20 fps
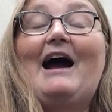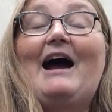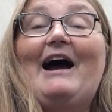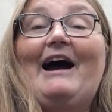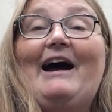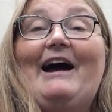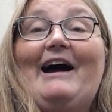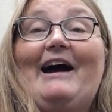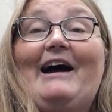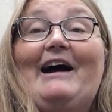
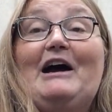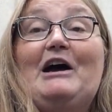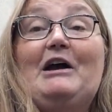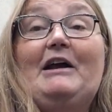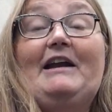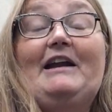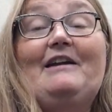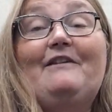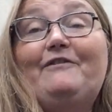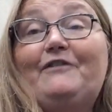Uh,
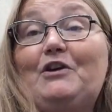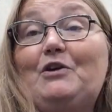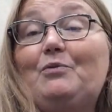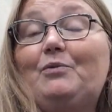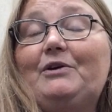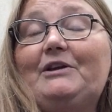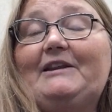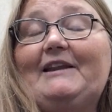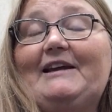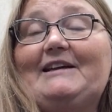if you
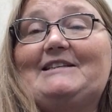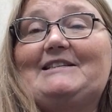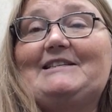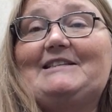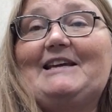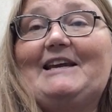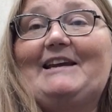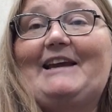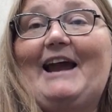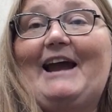would like to
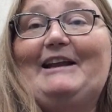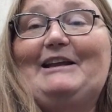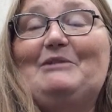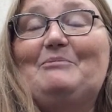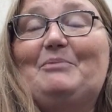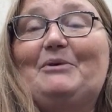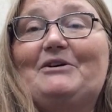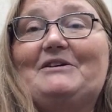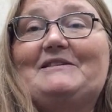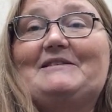take any
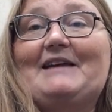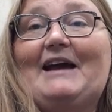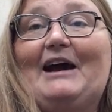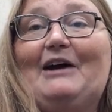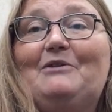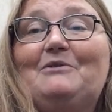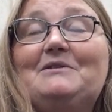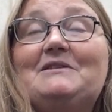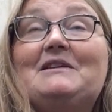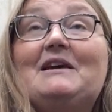books
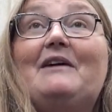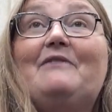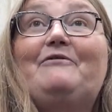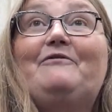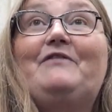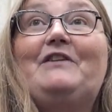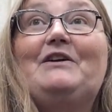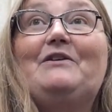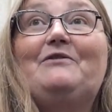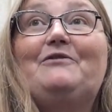out,
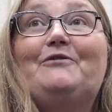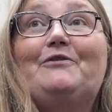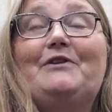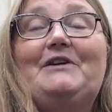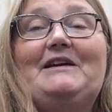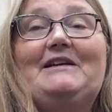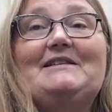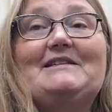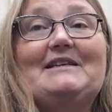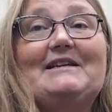feel
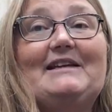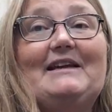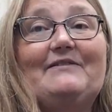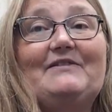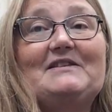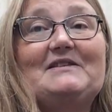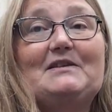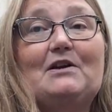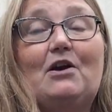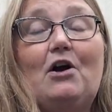free to give
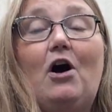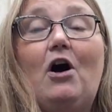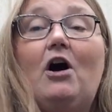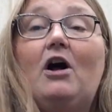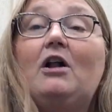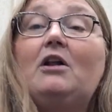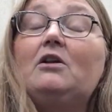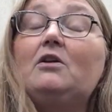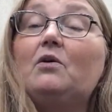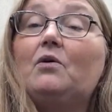us a
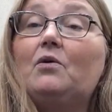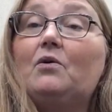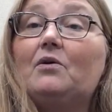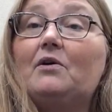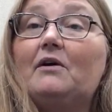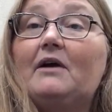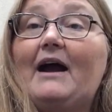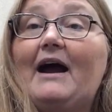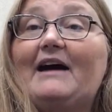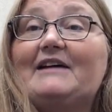call
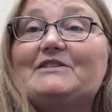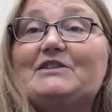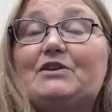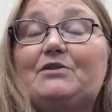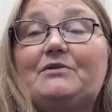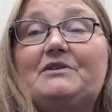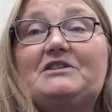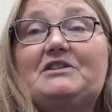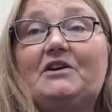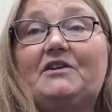or ask
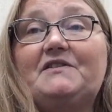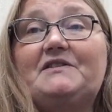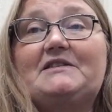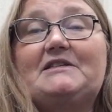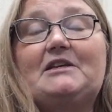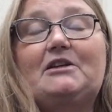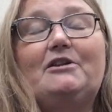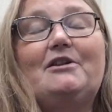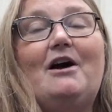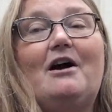your adults
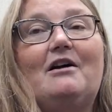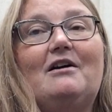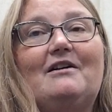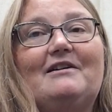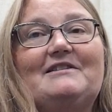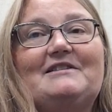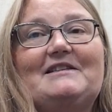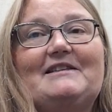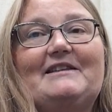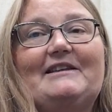to log
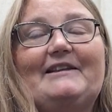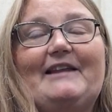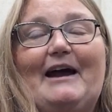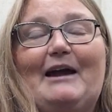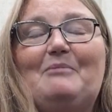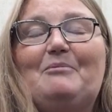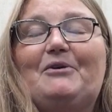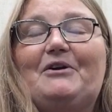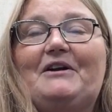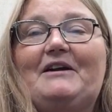on to the
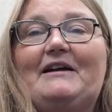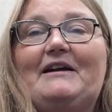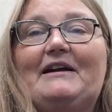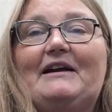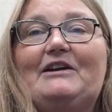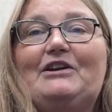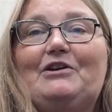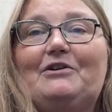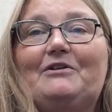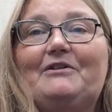library,
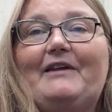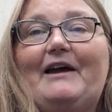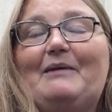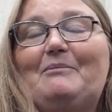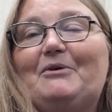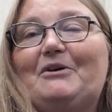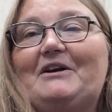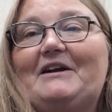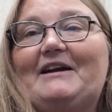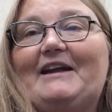your
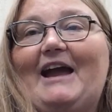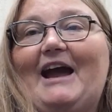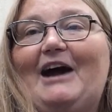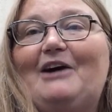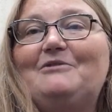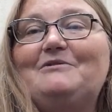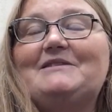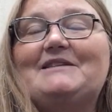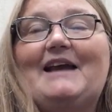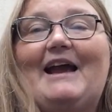library
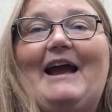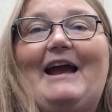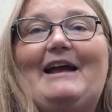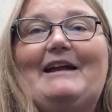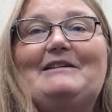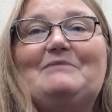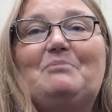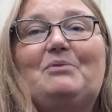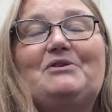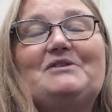account
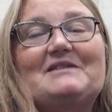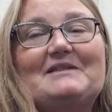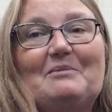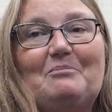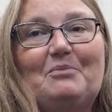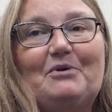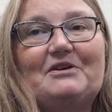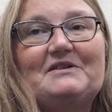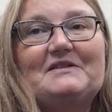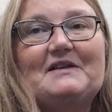and put some
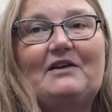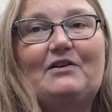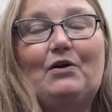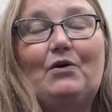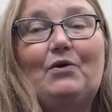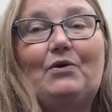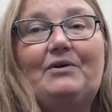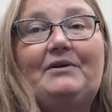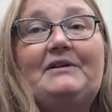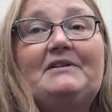books on
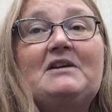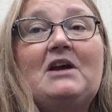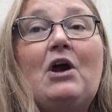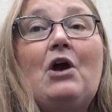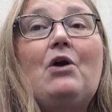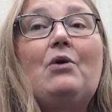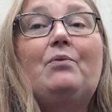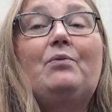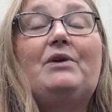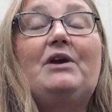hold.
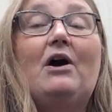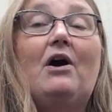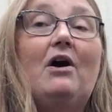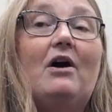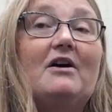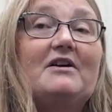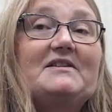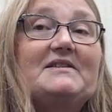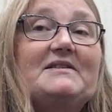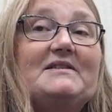We
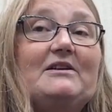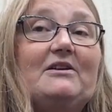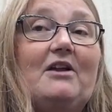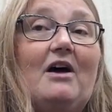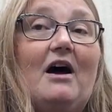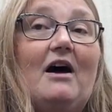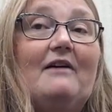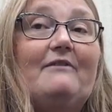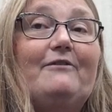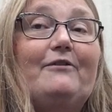are still
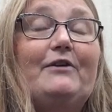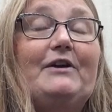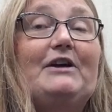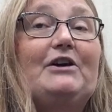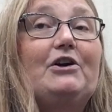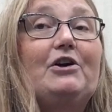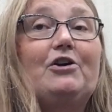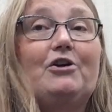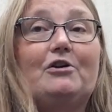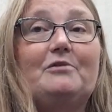offering
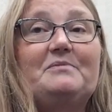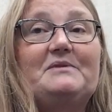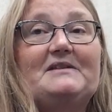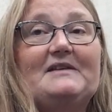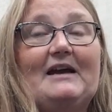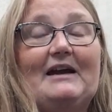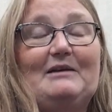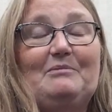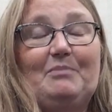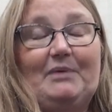
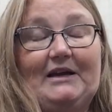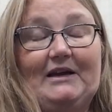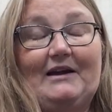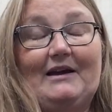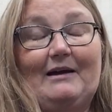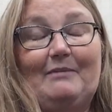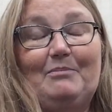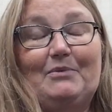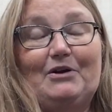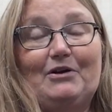curbside
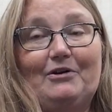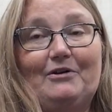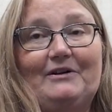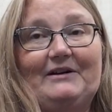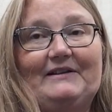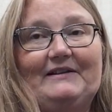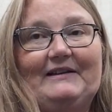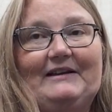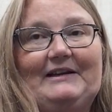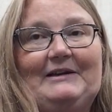pickup
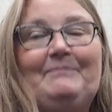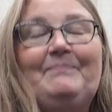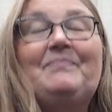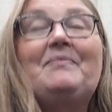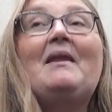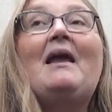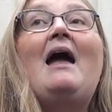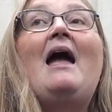currently.